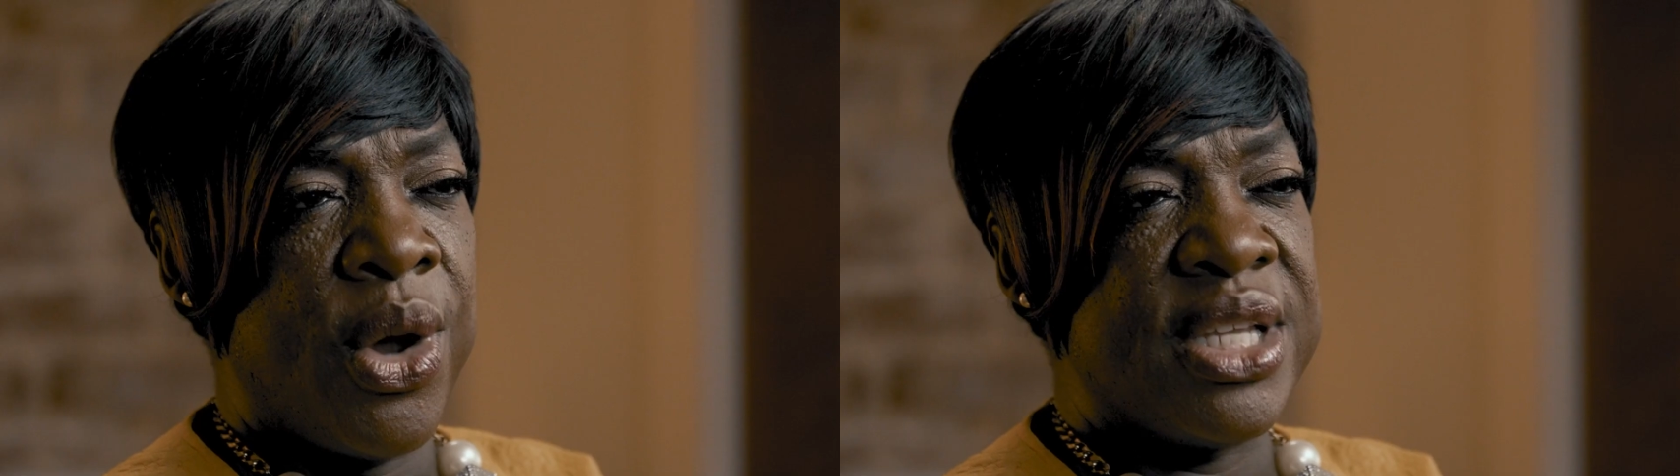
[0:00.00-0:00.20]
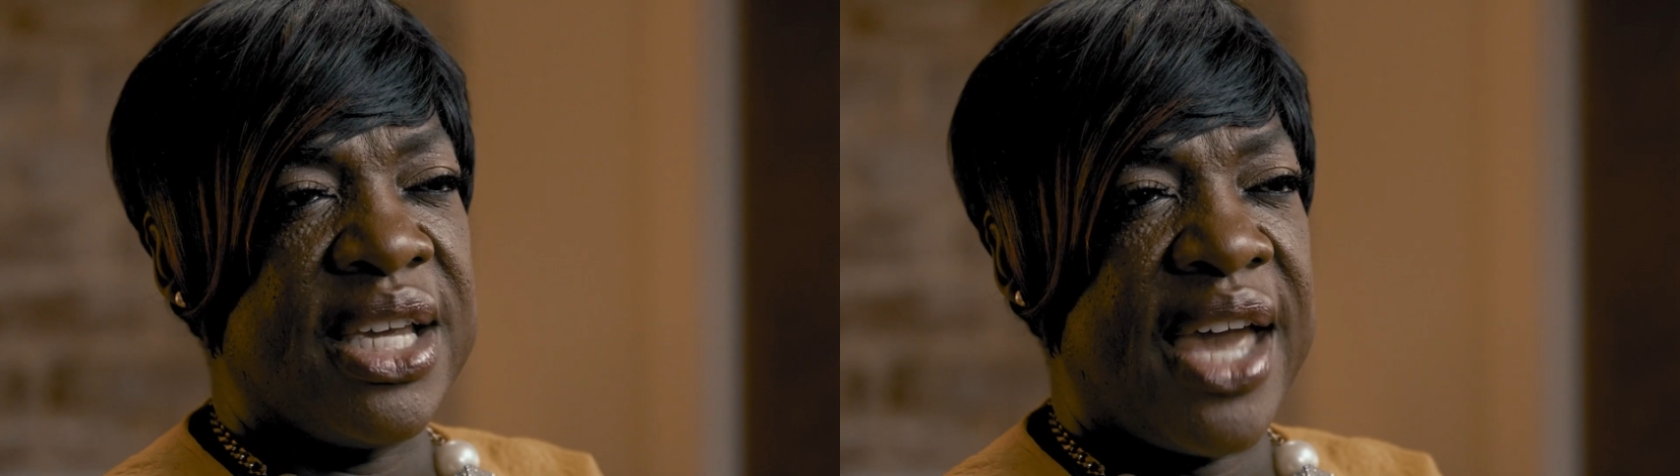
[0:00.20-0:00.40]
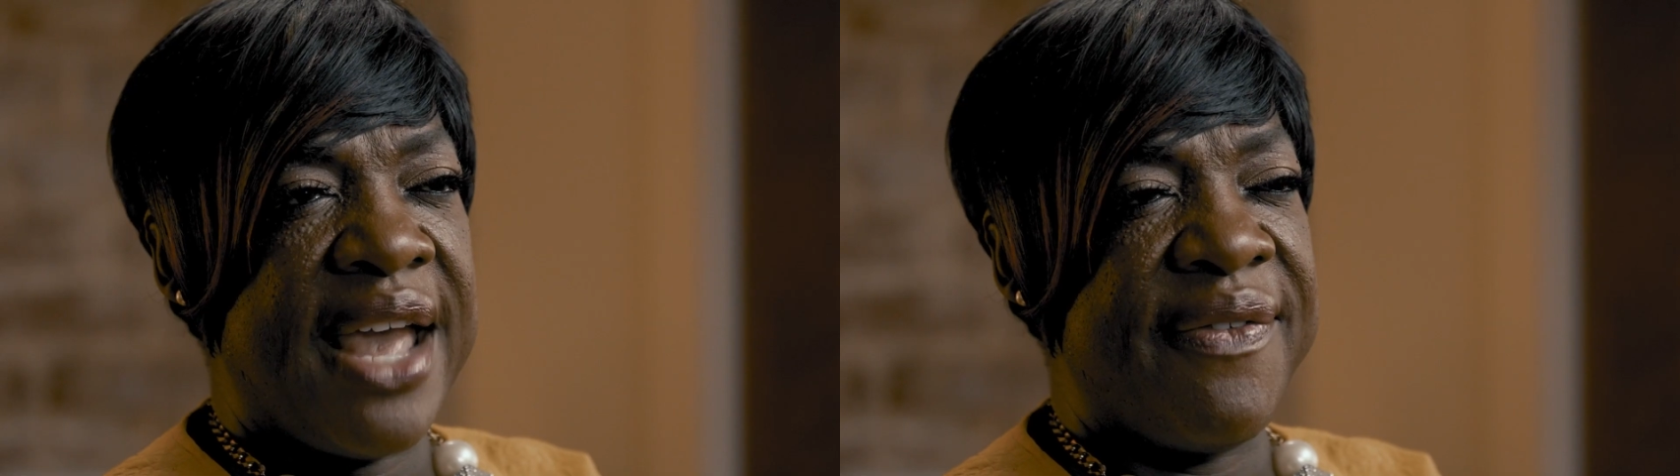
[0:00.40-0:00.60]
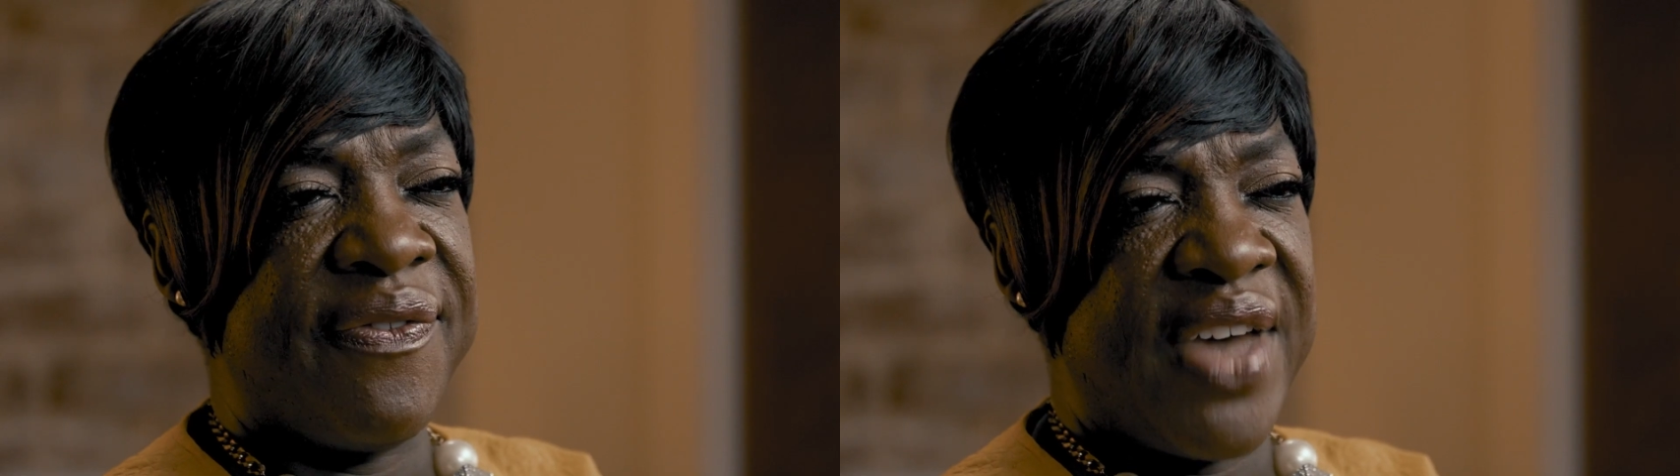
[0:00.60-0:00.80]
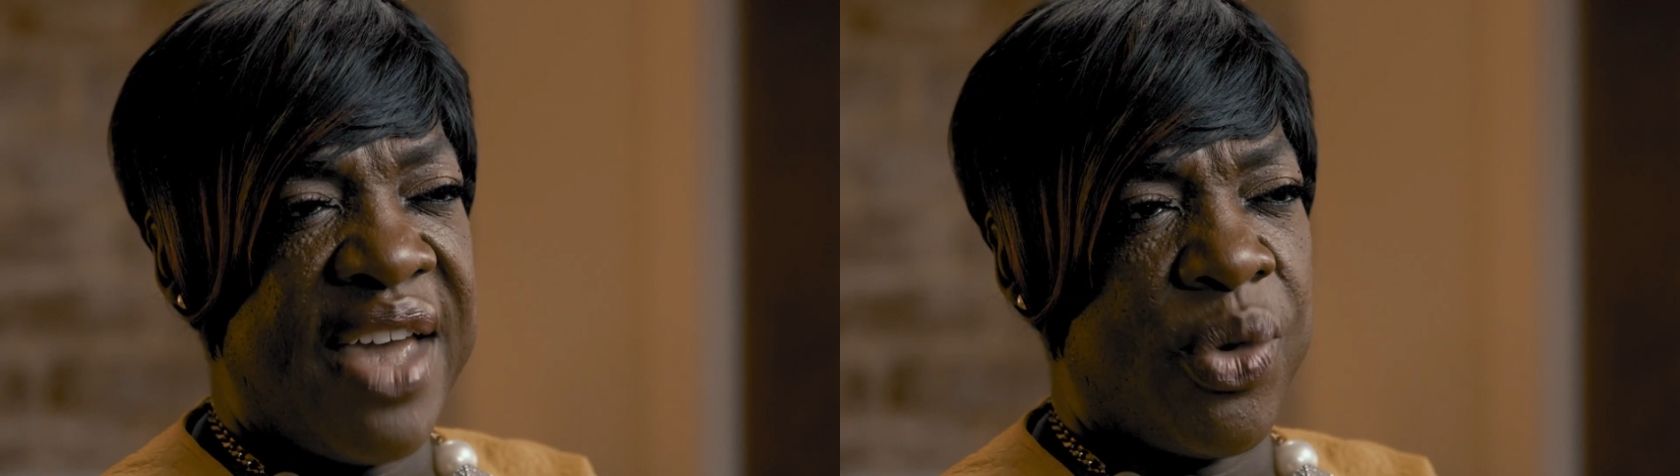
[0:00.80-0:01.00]
order to gain
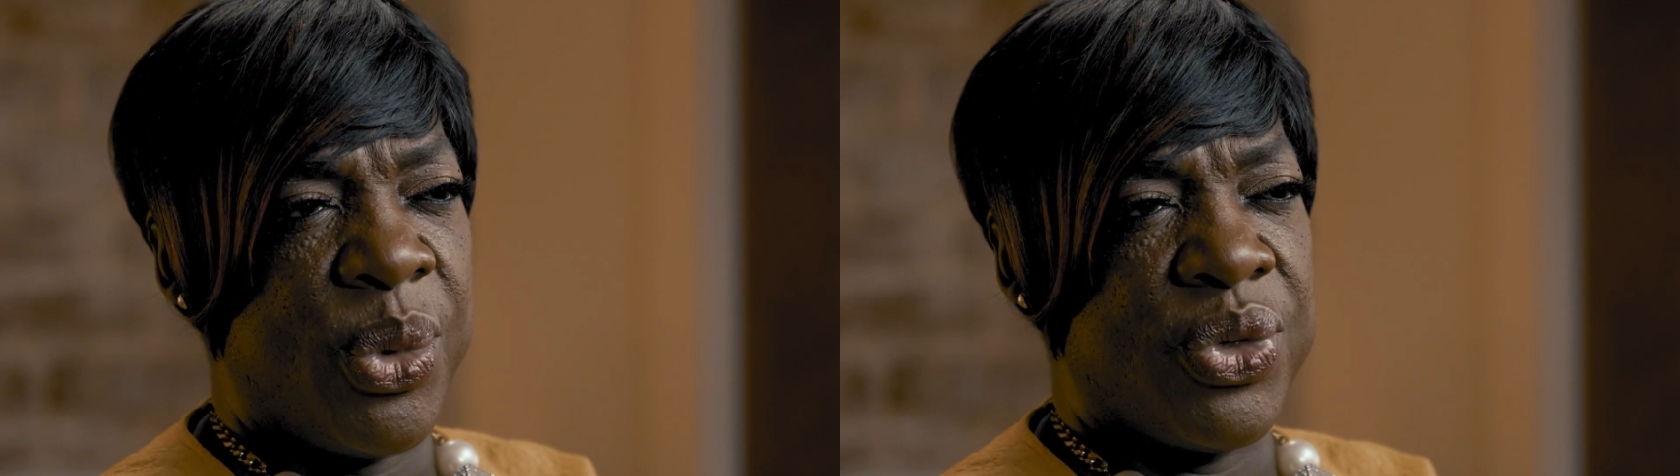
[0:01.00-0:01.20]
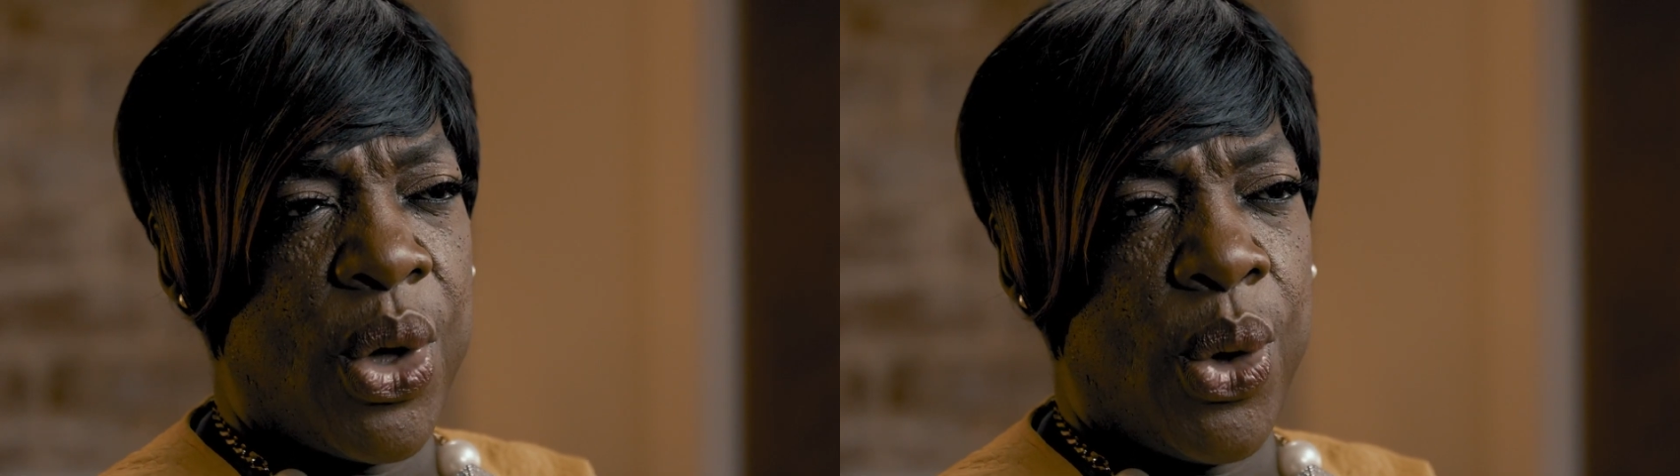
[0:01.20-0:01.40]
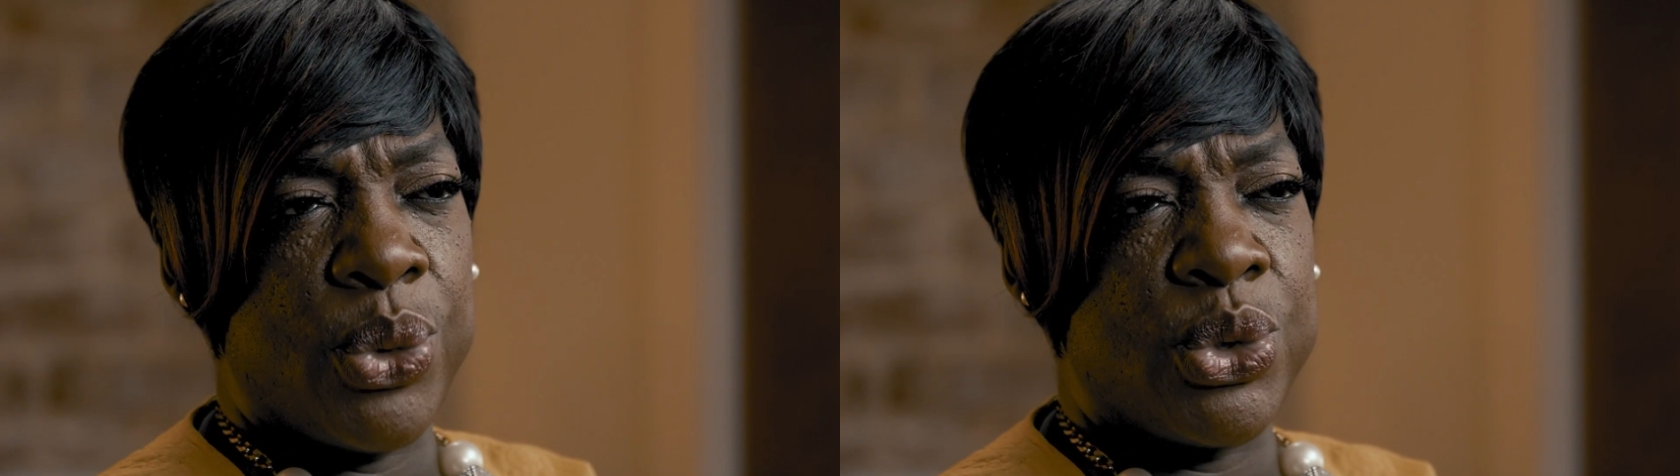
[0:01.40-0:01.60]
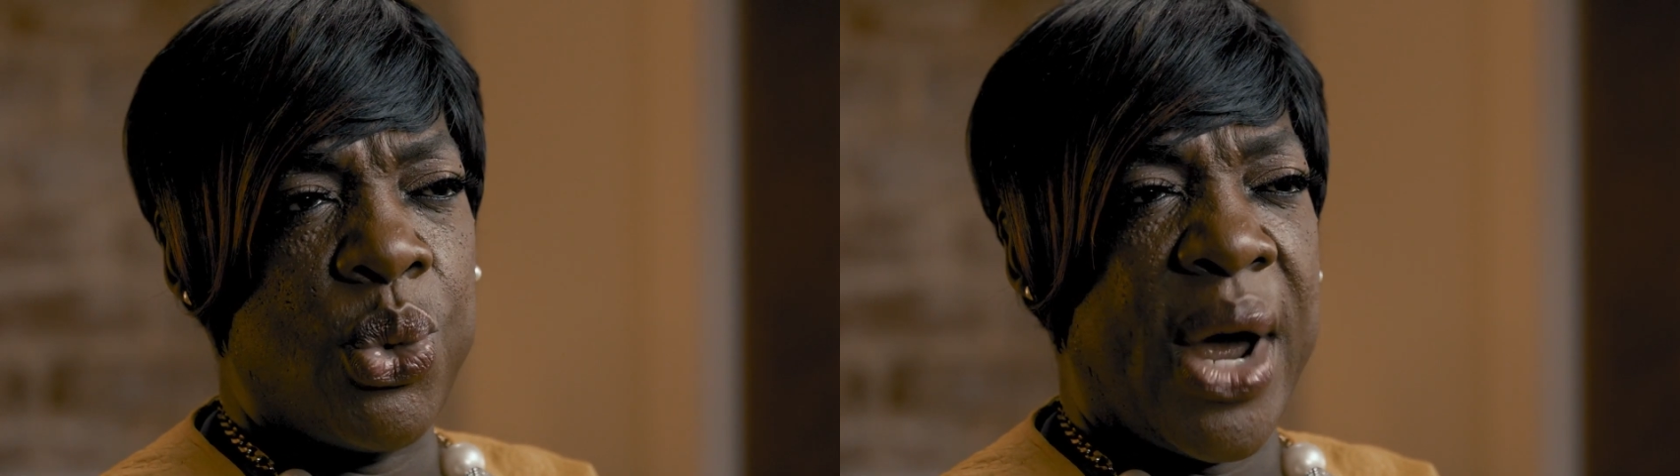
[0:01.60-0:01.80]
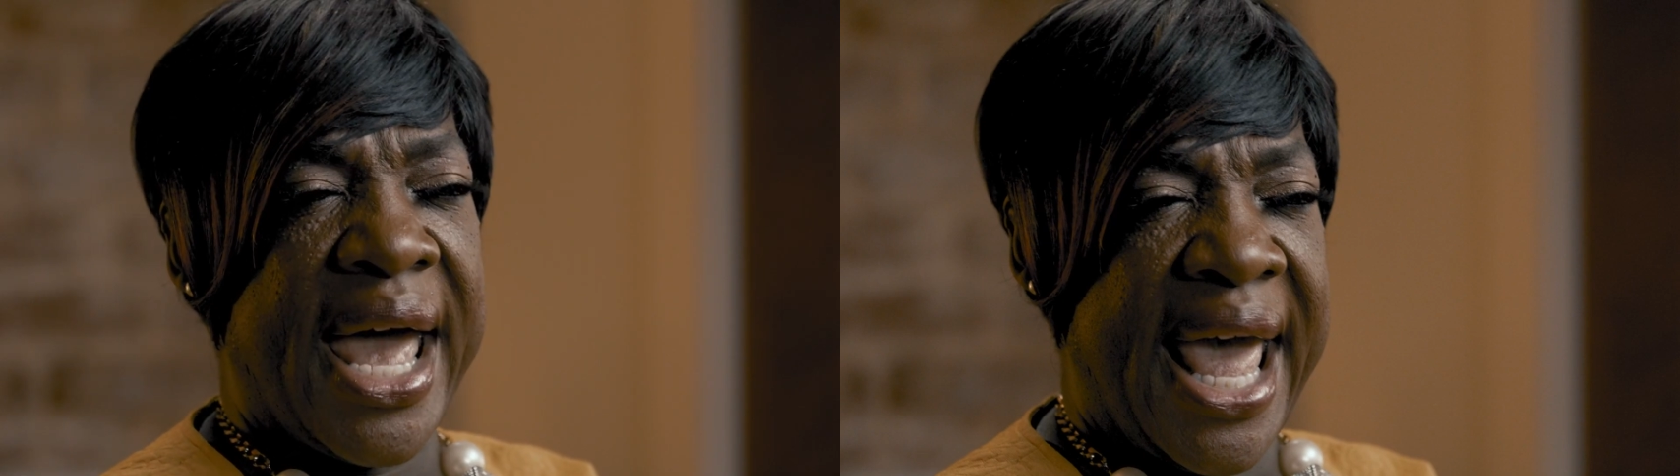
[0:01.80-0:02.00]
favor with those
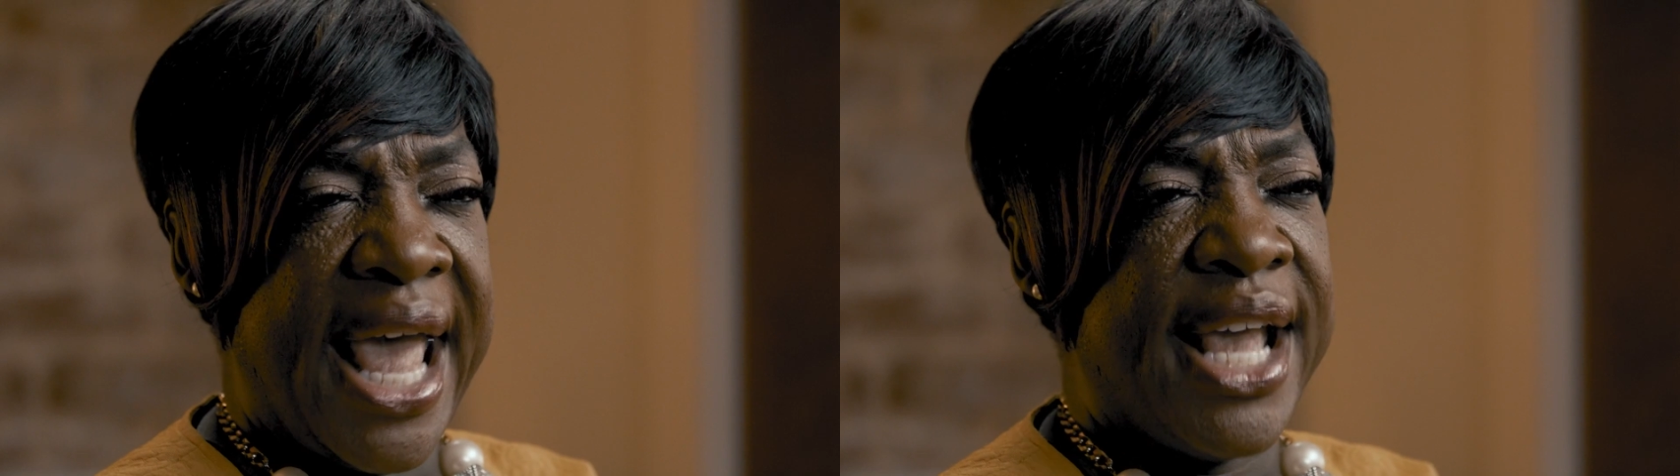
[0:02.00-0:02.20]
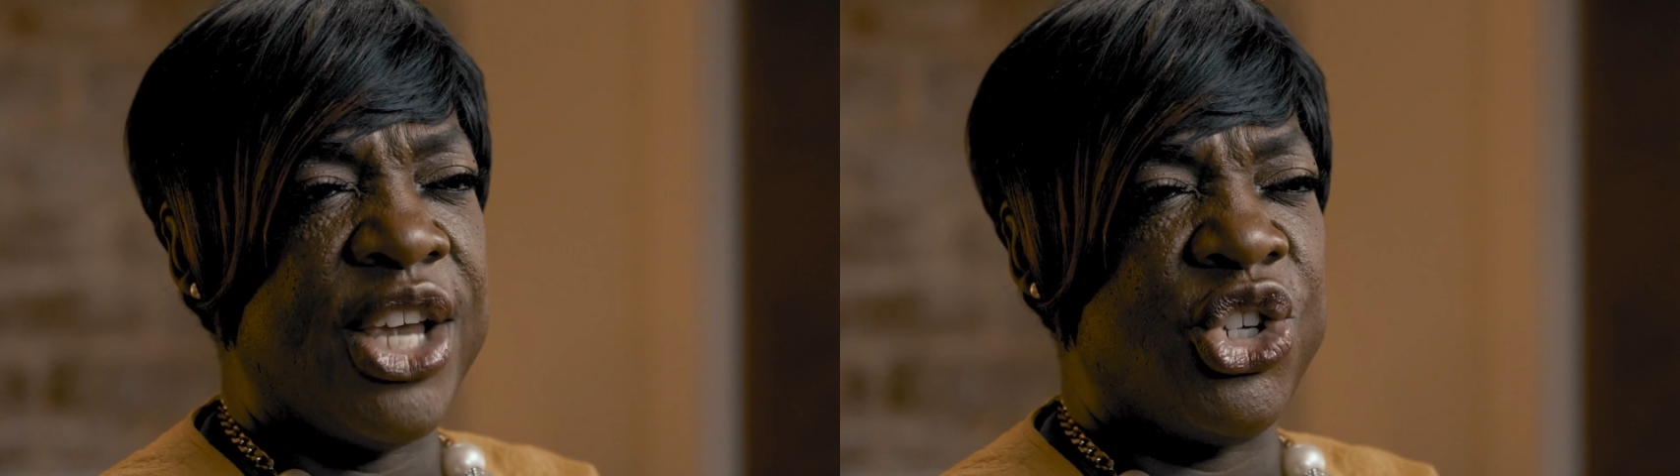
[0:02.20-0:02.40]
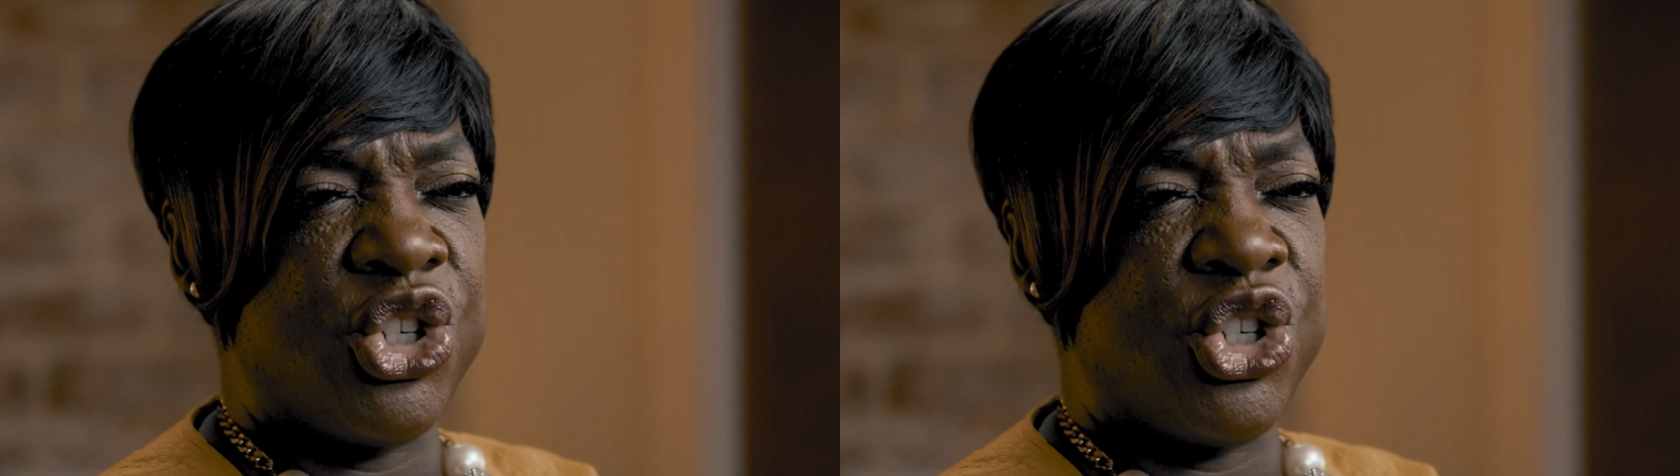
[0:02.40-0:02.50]
who are hanging,